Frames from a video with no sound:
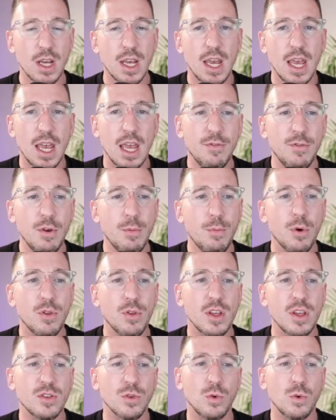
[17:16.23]
If you put
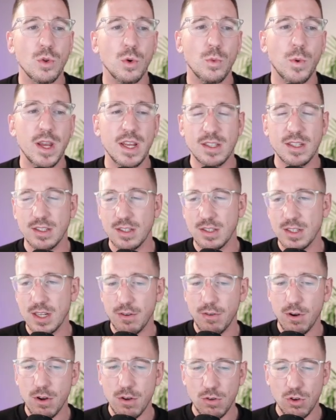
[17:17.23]
this all the way to
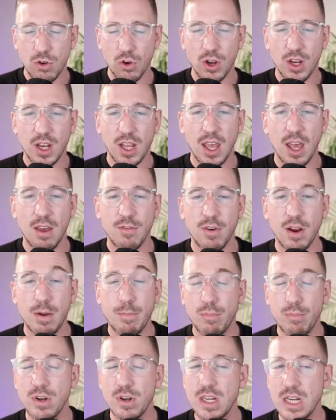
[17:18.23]
0, you're going to get a very
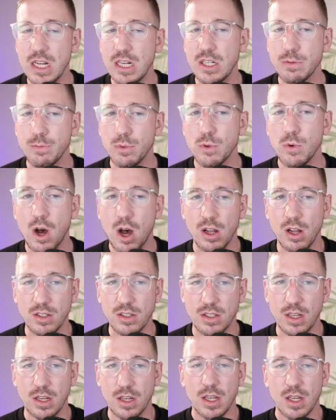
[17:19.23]
predictable
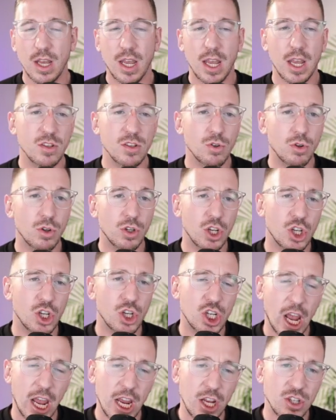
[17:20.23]
answer. It's not going to
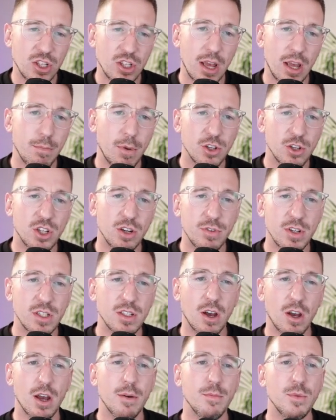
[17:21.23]
change that much every
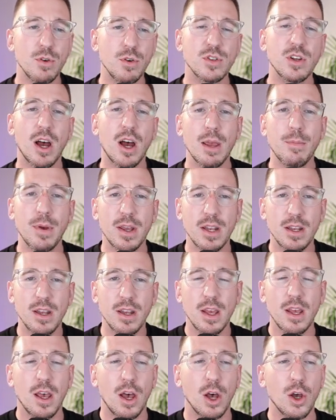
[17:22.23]
time you type in
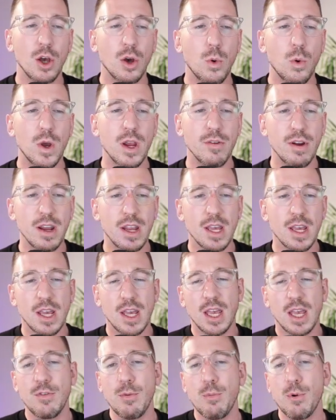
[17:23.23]
a query.
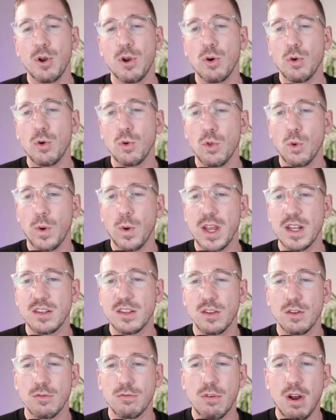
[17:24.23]
If you put it all the way to
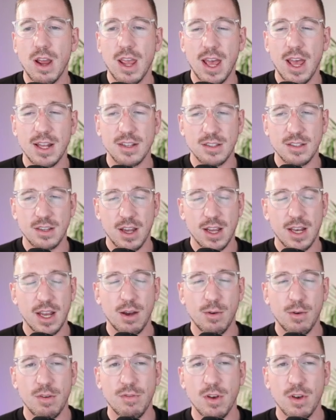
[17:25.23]
the right-hand side,
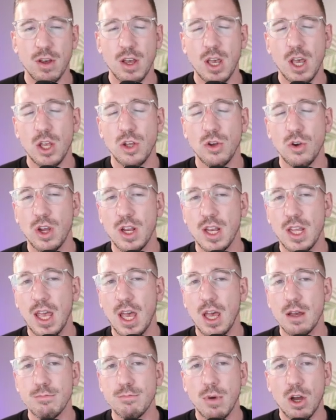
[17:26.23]
however, you're going to
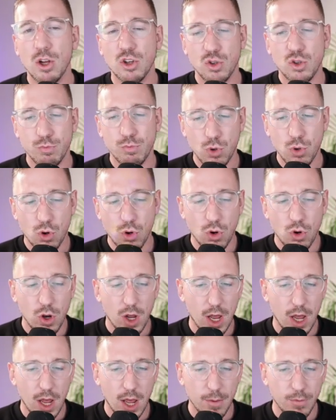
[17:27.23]
get a much more
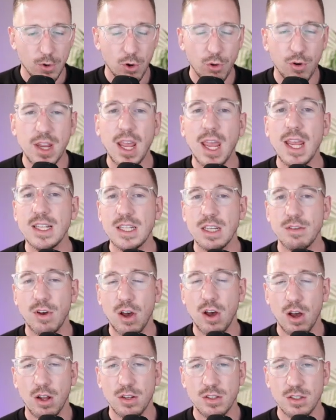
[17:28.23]
creative
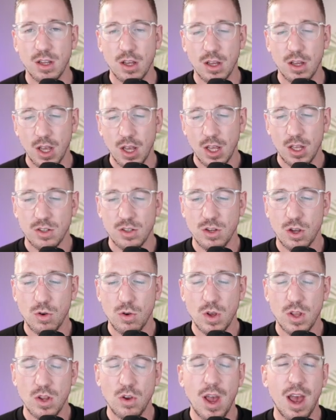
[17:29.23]
answer. So
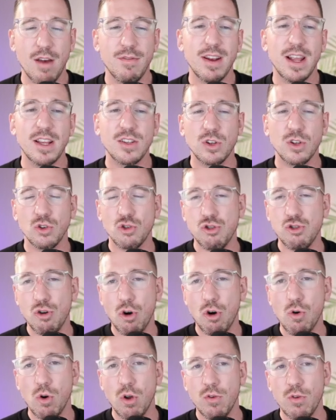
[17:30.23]
you have less
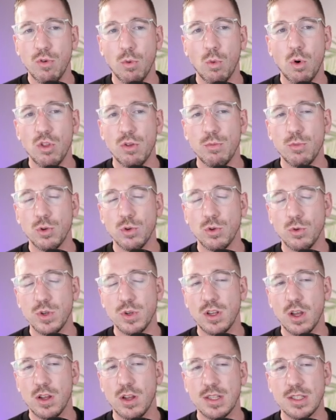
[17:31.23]
control over what the model is
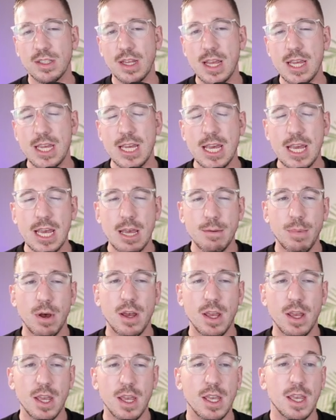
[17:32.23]
going to say, but
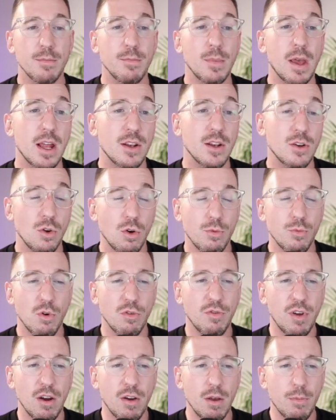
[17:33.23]
it can add a lot more
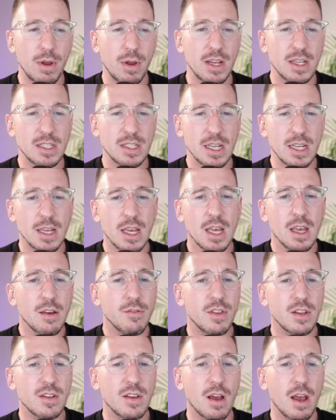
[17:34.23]
variability. For
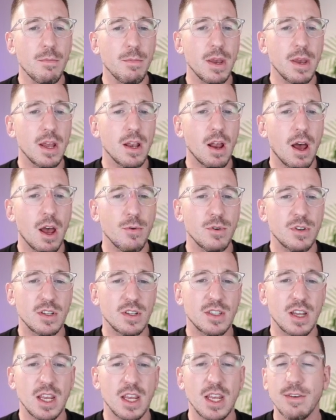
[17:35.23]
the time being, I would just
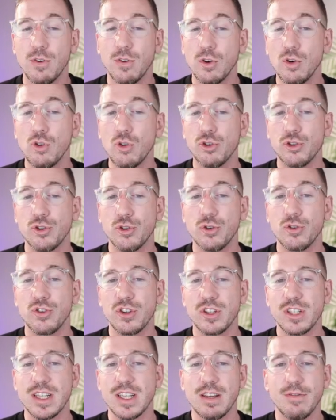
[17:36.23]
say, if you're not sure,
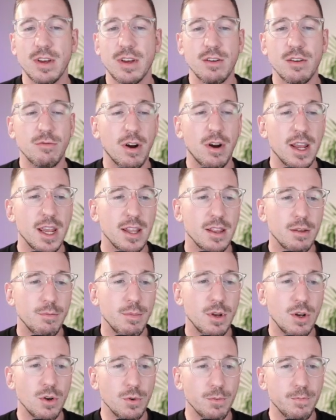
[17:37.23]
just leave it right in the
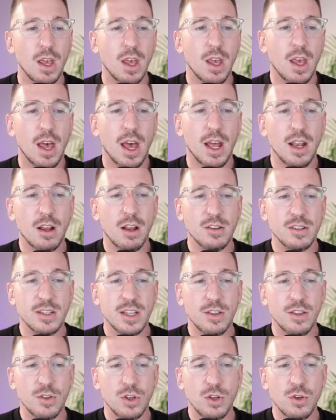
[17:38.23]
middle. And lastly,
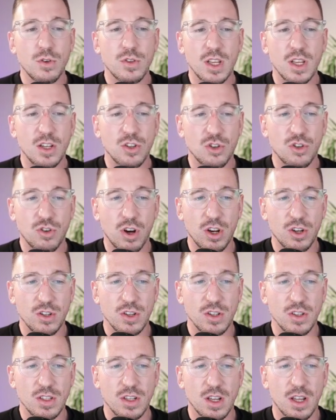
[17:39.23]
the user instructions.